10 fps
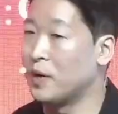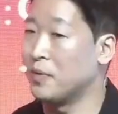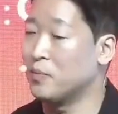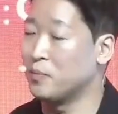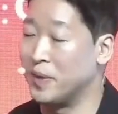
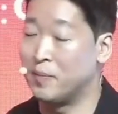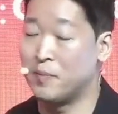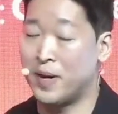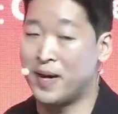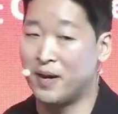mean
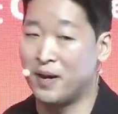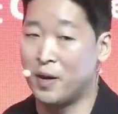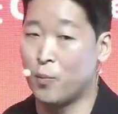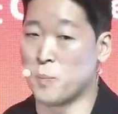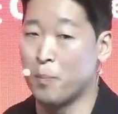by
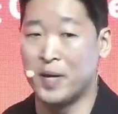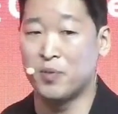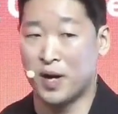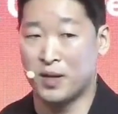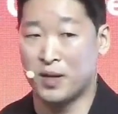many
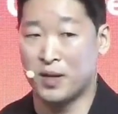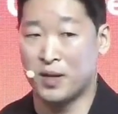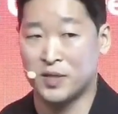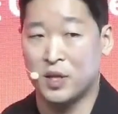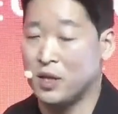blockchains,
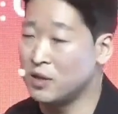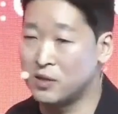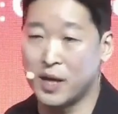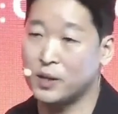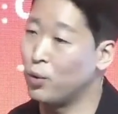it's
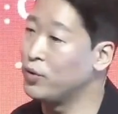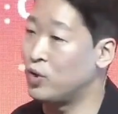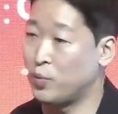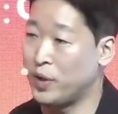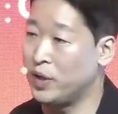not going to
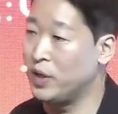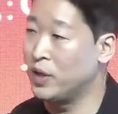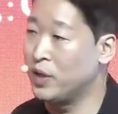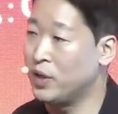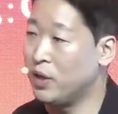be
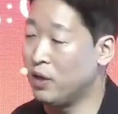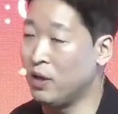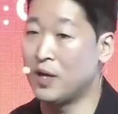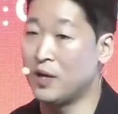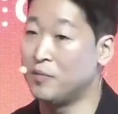a
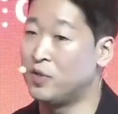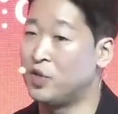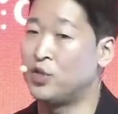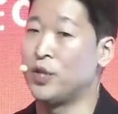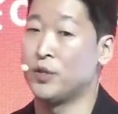lot of
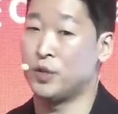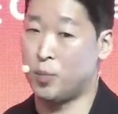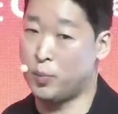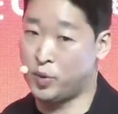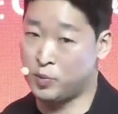general
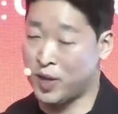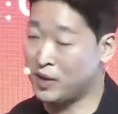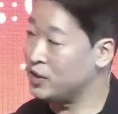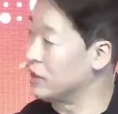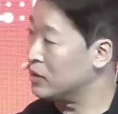purpose
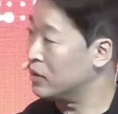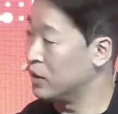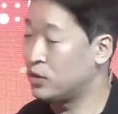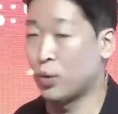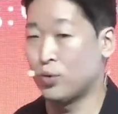blockchains.
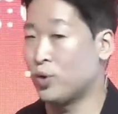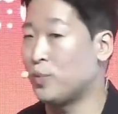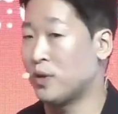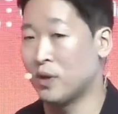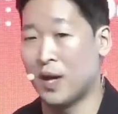It's going to be
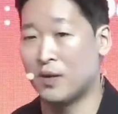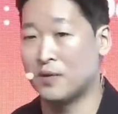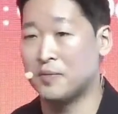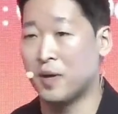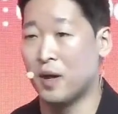a lot
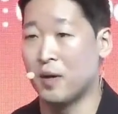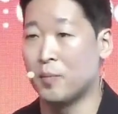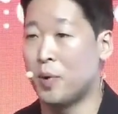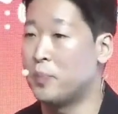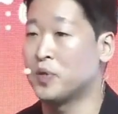of
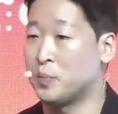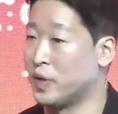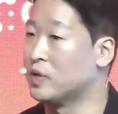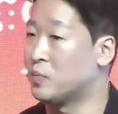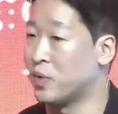
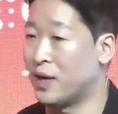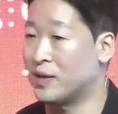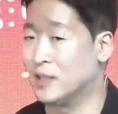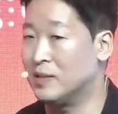purpose-built blockchains.